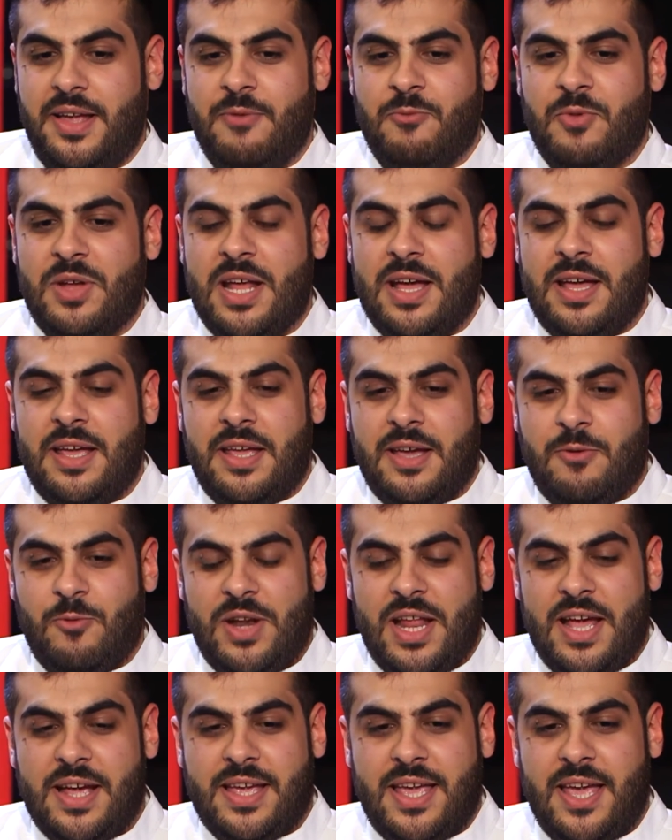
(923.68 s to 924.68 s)
When
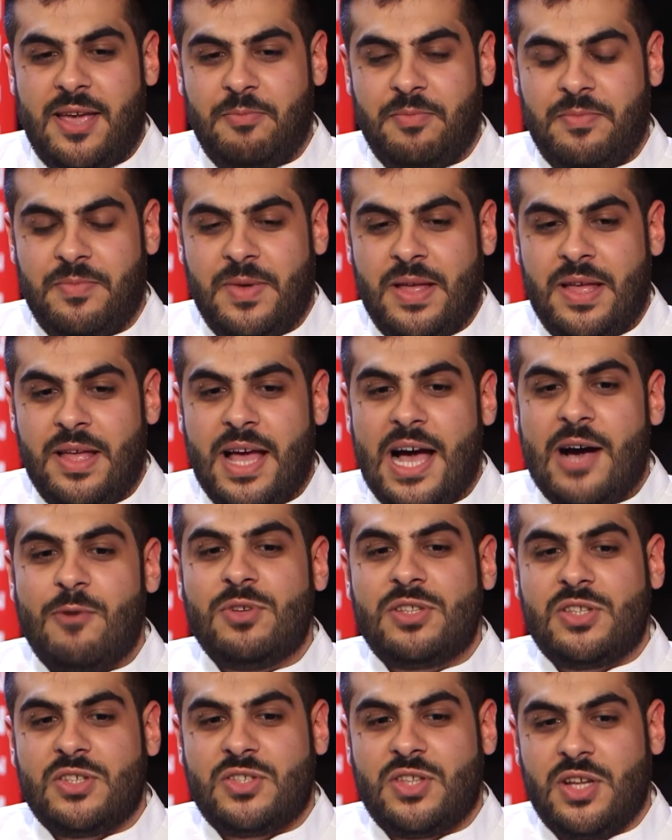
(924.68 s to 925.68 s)
I came, I
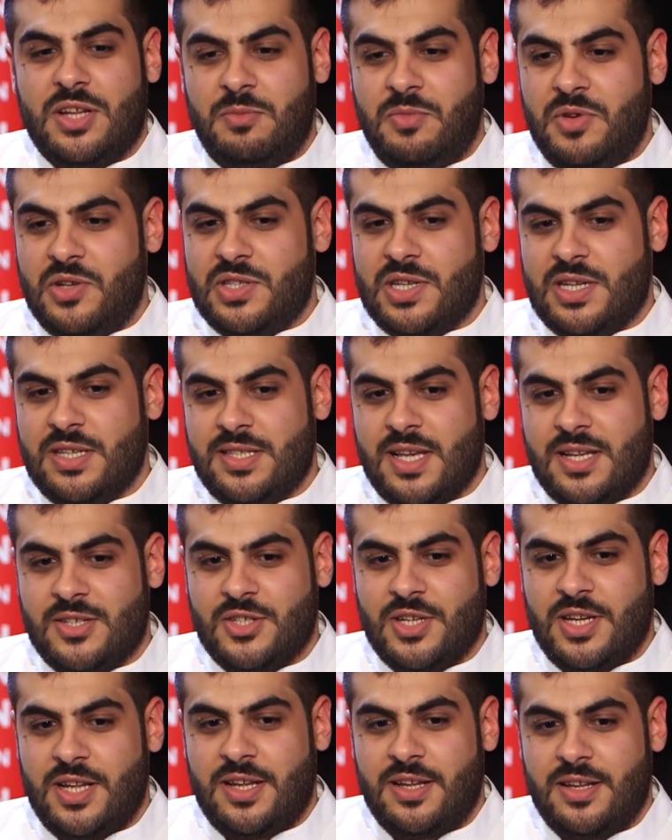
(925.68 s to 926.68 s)
went to study music
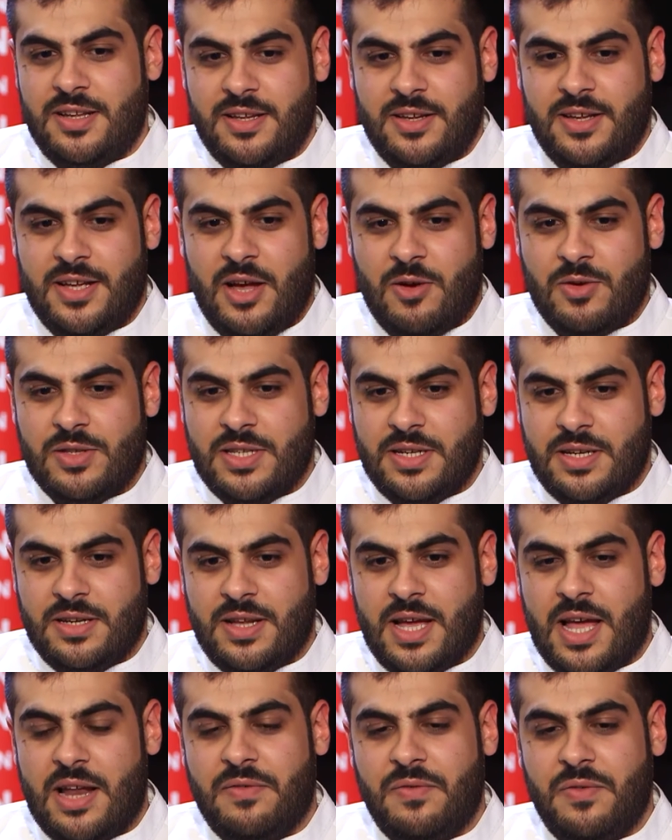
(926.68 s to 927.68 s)
essentially. I was in
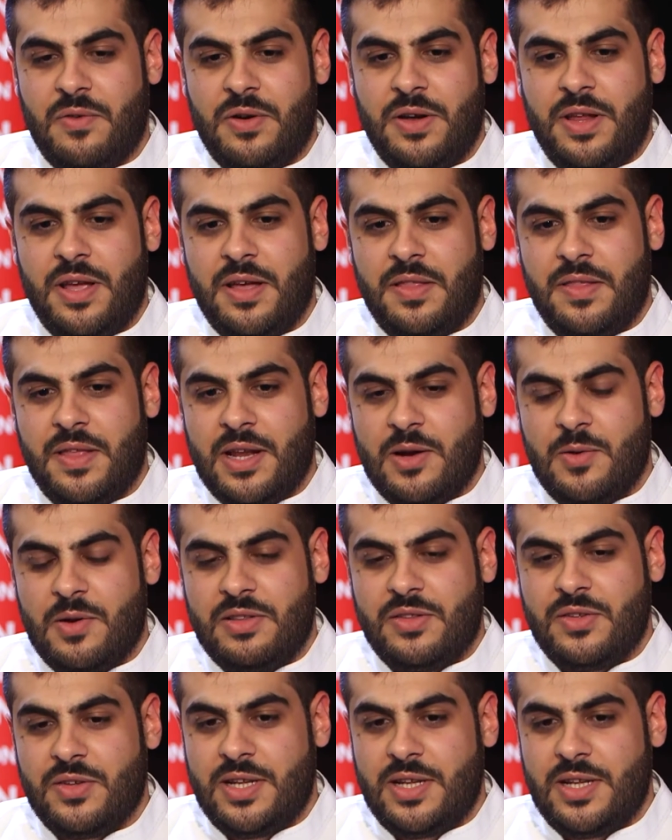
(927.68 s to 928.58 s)
California and then I went to